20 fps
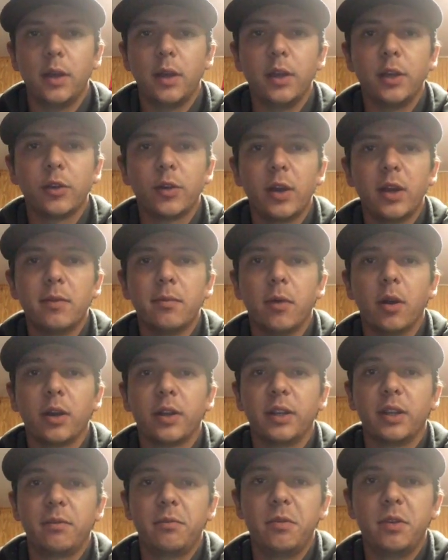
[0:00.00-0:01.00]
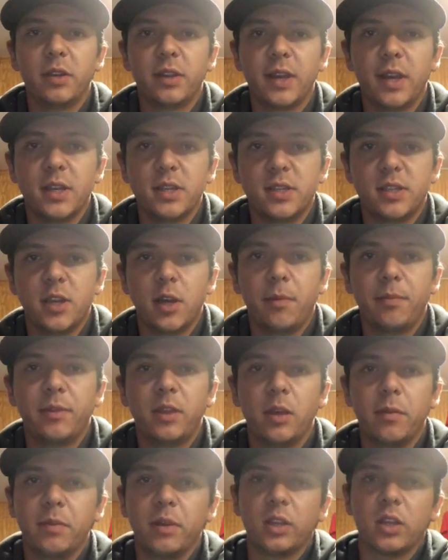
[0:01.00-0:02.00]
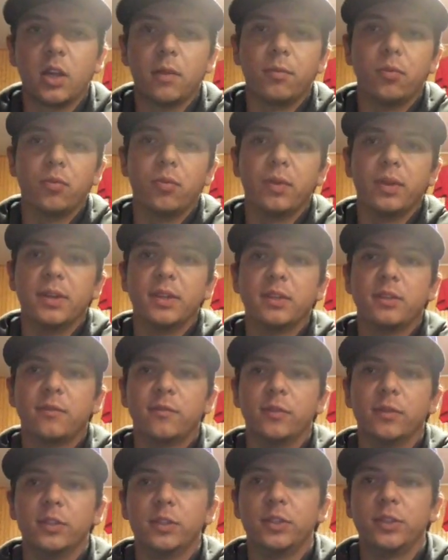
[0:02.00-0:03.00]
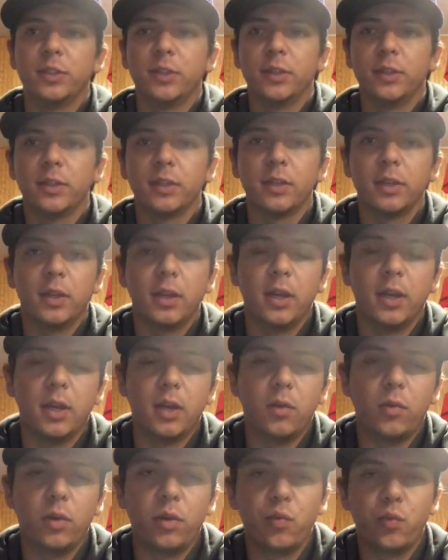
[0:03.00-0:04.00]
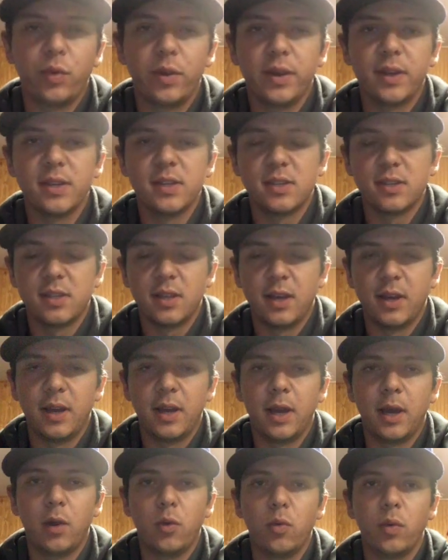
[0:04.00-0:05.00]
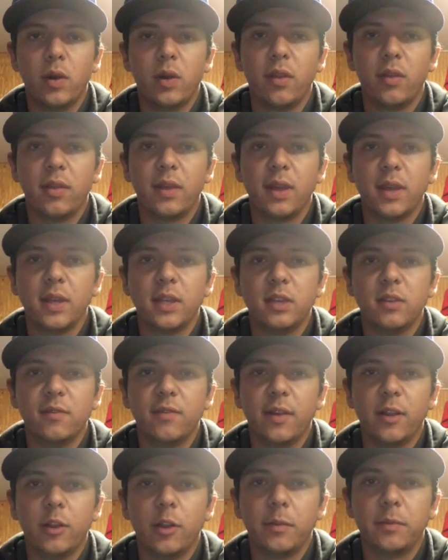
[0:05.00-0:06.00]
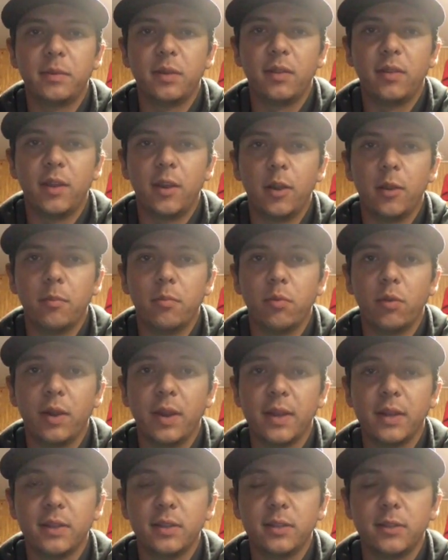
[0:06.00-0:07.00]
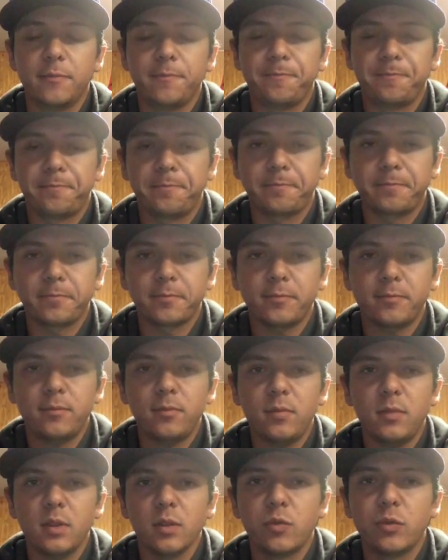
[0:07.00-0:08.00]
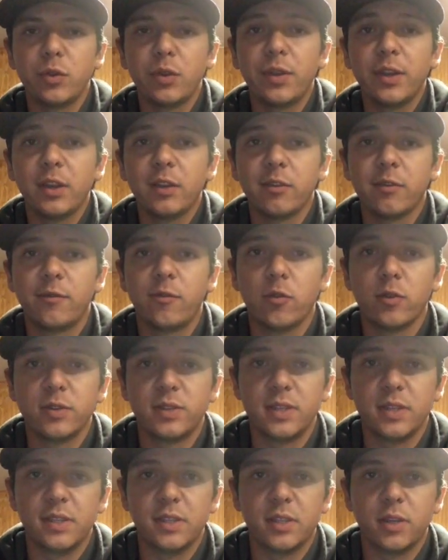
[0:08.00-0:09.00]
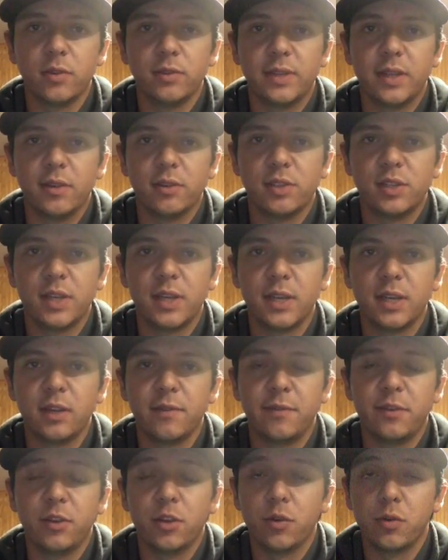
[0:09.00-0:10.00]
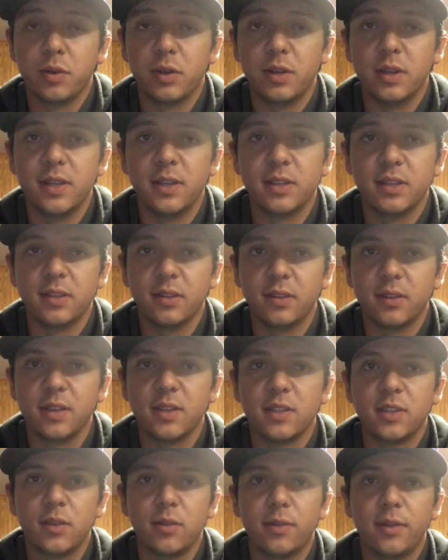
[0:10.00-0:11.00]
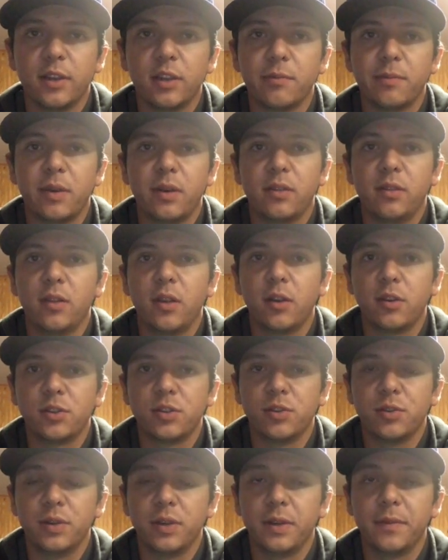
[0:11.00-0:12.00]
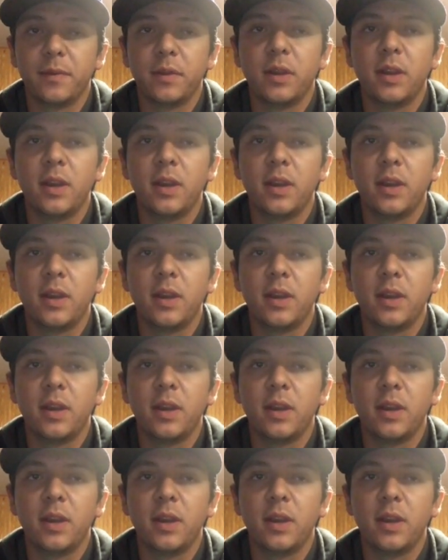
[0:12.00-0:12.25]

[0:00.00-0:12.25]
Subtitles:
Integrated marketing communications helped them in a couple ways for sure. One way is that how well they developed their brand. When you think of the Four Seasons hotel chain, if you know what it is at least, you think about luxury.